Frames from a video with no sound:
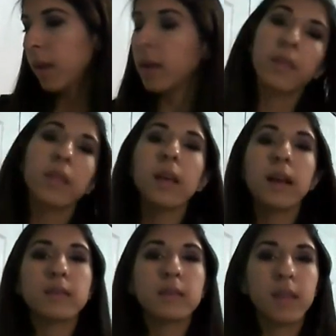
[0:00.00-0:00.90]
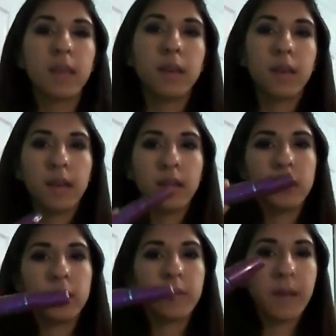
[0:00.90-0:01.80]
and the last thing
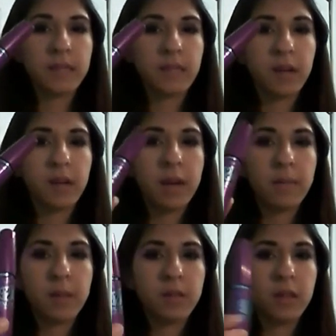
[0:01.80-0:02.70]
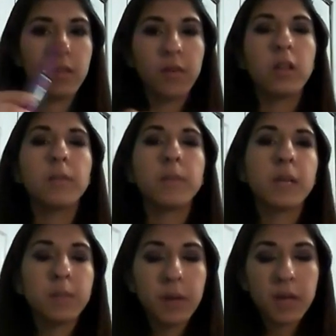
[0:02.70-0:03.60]
is your mascara. I'm using the Volume
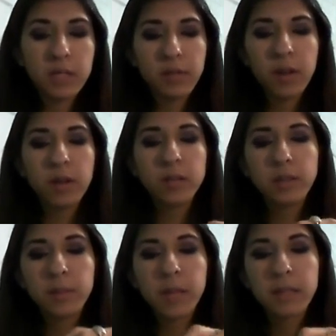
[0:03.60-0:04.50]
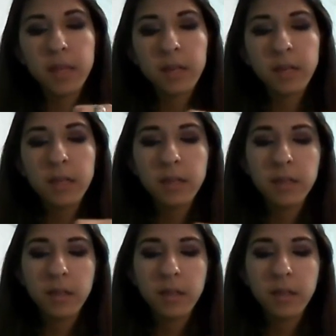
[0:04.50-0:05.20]
Express Falsies mascara.